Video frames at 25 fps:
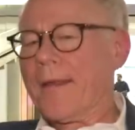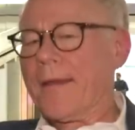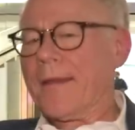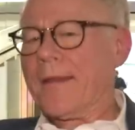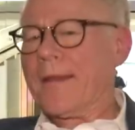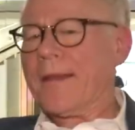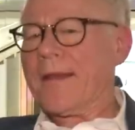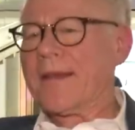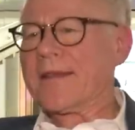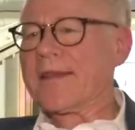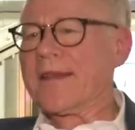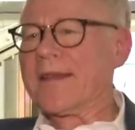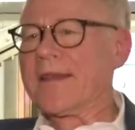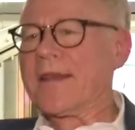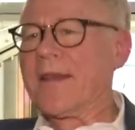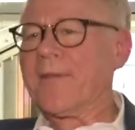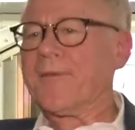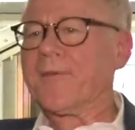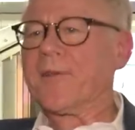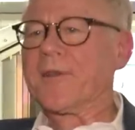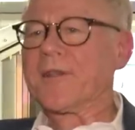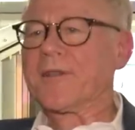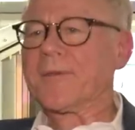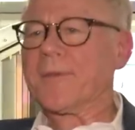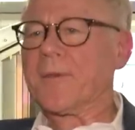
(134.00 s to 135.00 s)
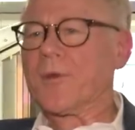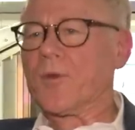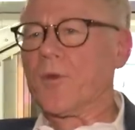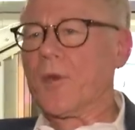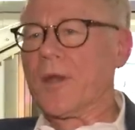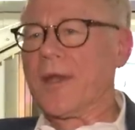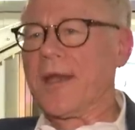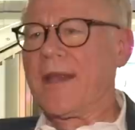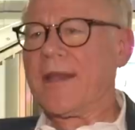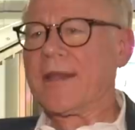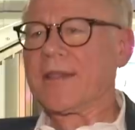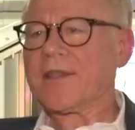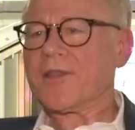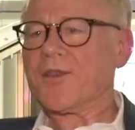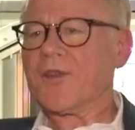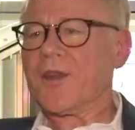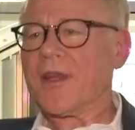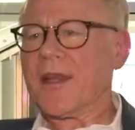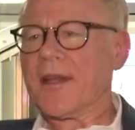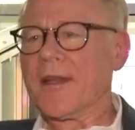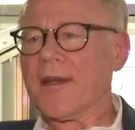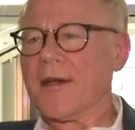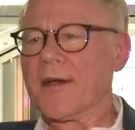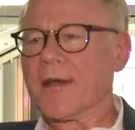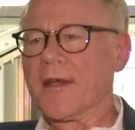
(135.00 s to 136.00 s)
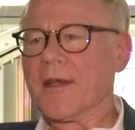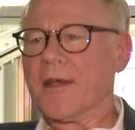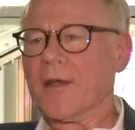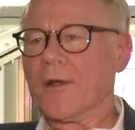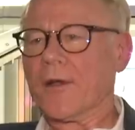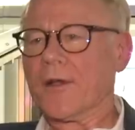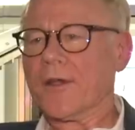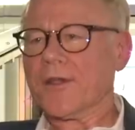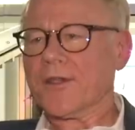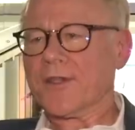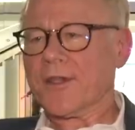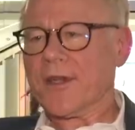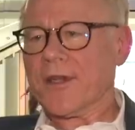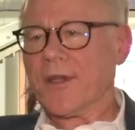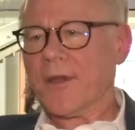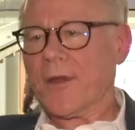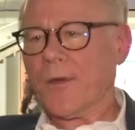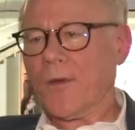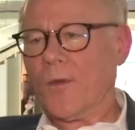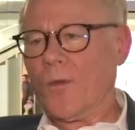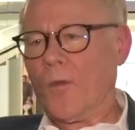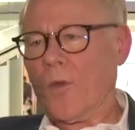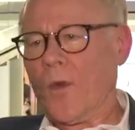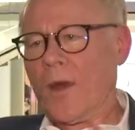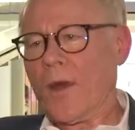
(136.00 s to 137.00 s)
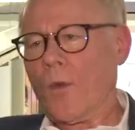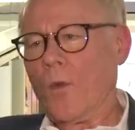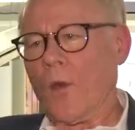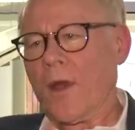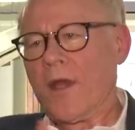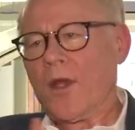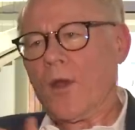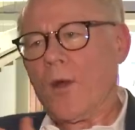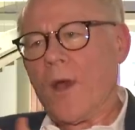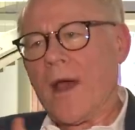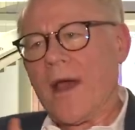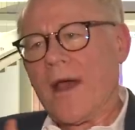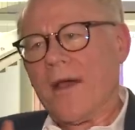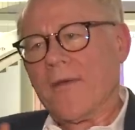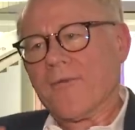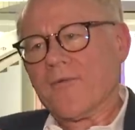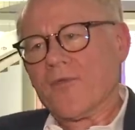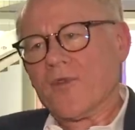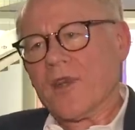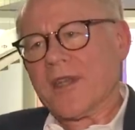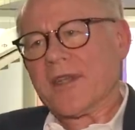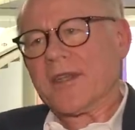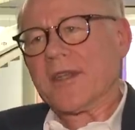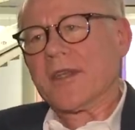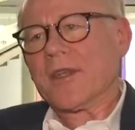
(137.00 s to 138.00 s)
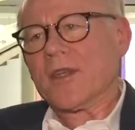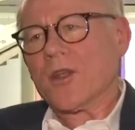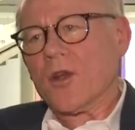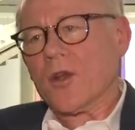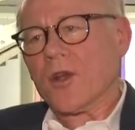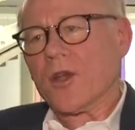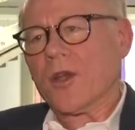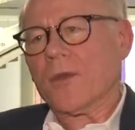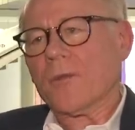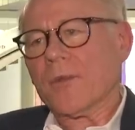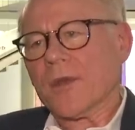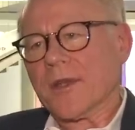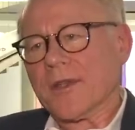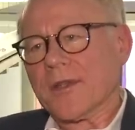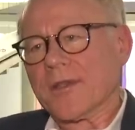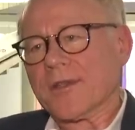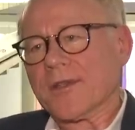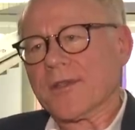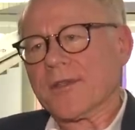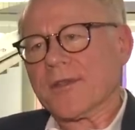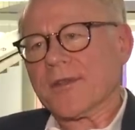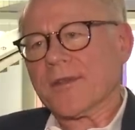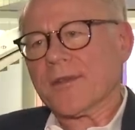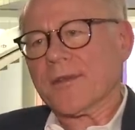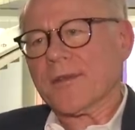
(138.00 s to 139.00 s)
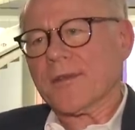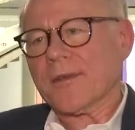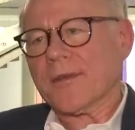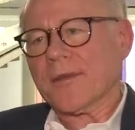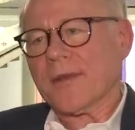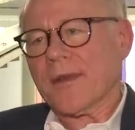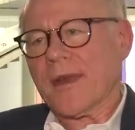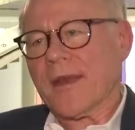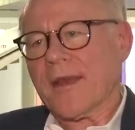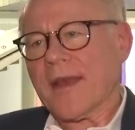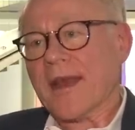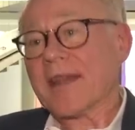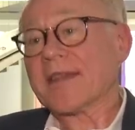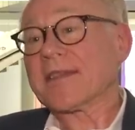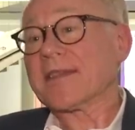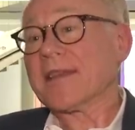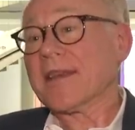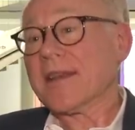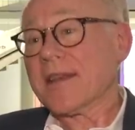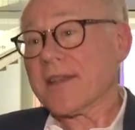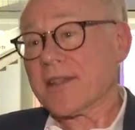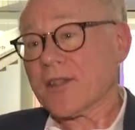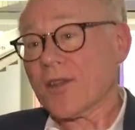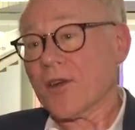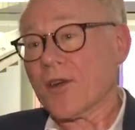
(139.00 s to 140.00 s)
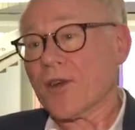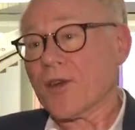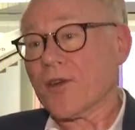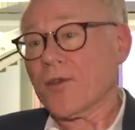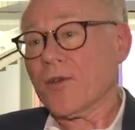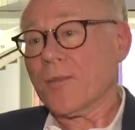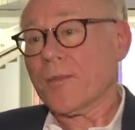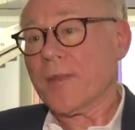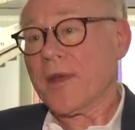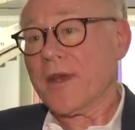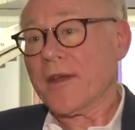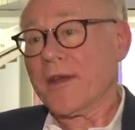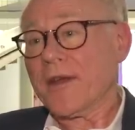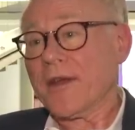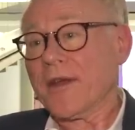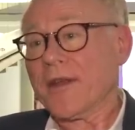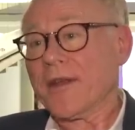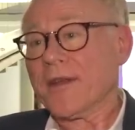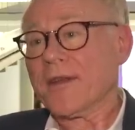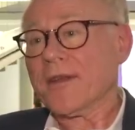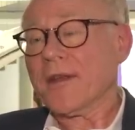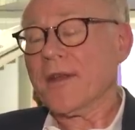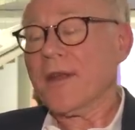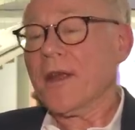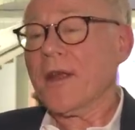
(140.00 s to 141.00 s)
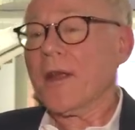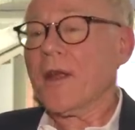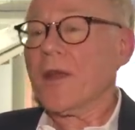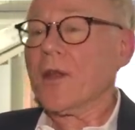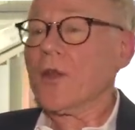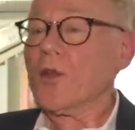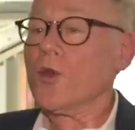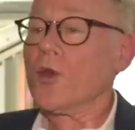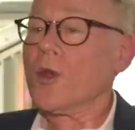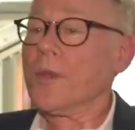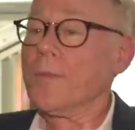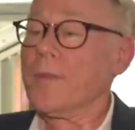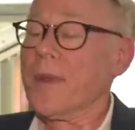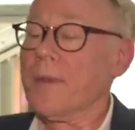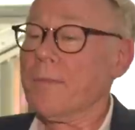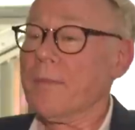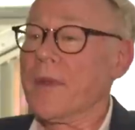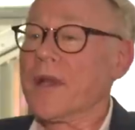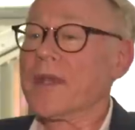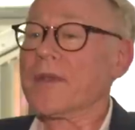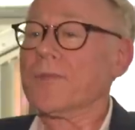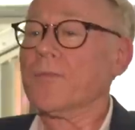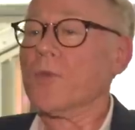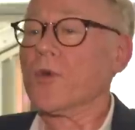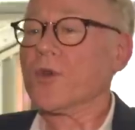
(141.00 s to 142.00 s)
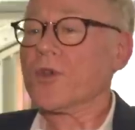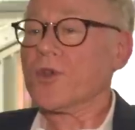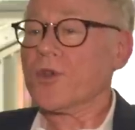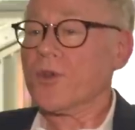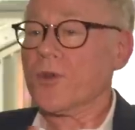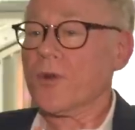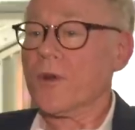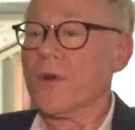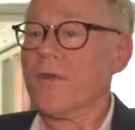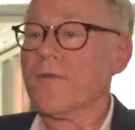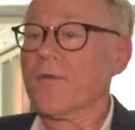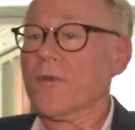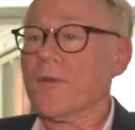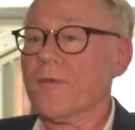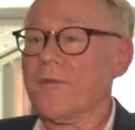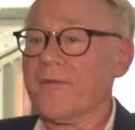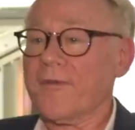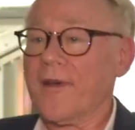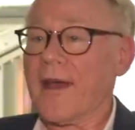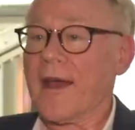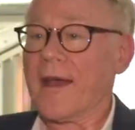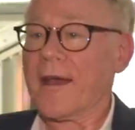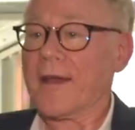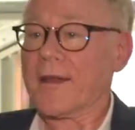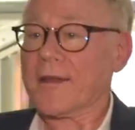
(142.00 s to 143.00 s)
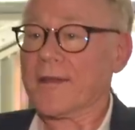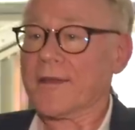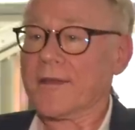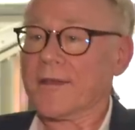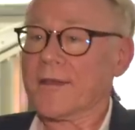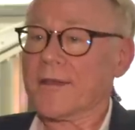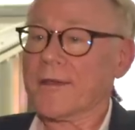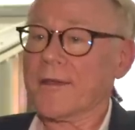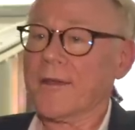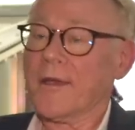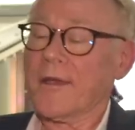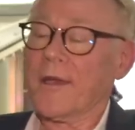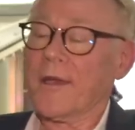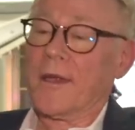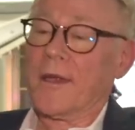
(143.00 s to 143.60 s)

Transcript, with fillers: There's a difference between history and archaeology. When you have written documents, and that's the historical period, you can be much more sure of your facts.